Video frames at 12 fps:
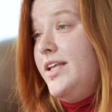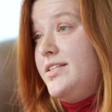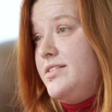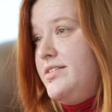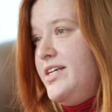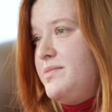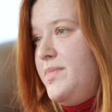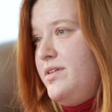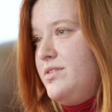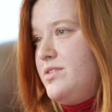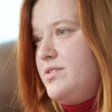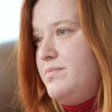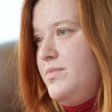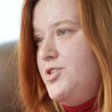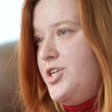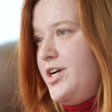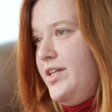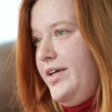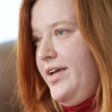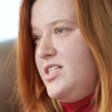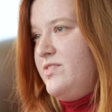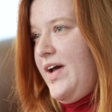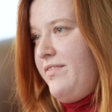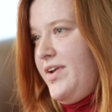Less than six months. Generally,
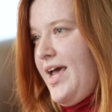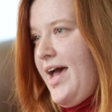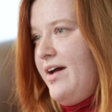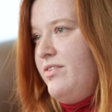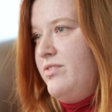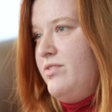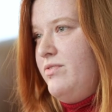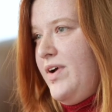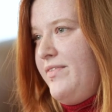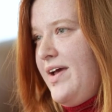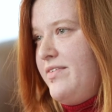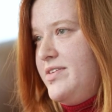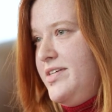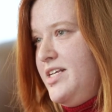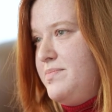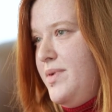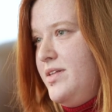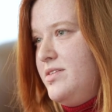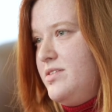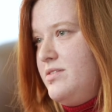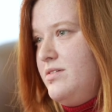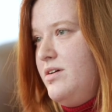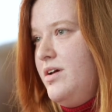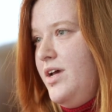it's five and a half, five and a half to six months
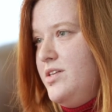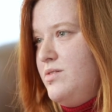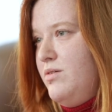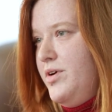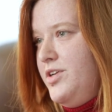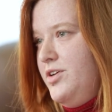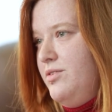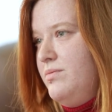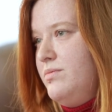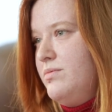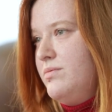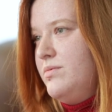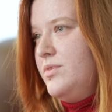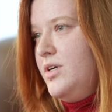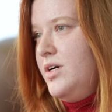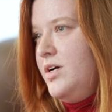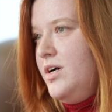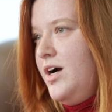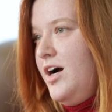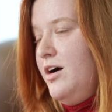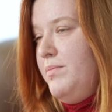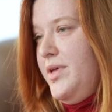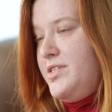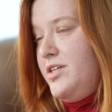is what we do.
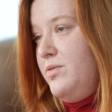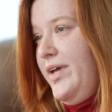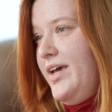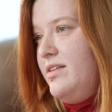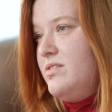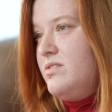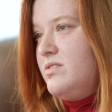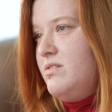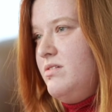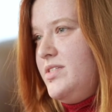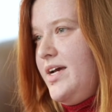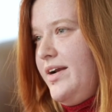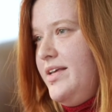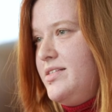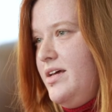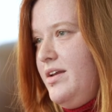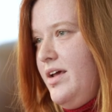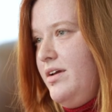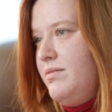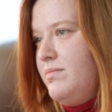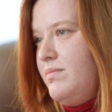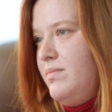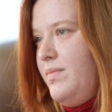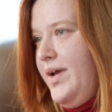Um, it's on the weekends, Saturday and Sunday,
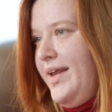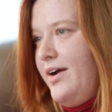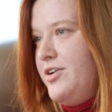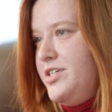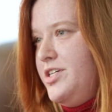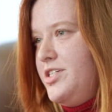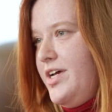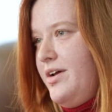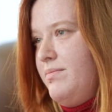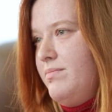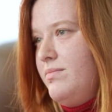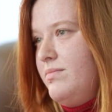eight hours each day.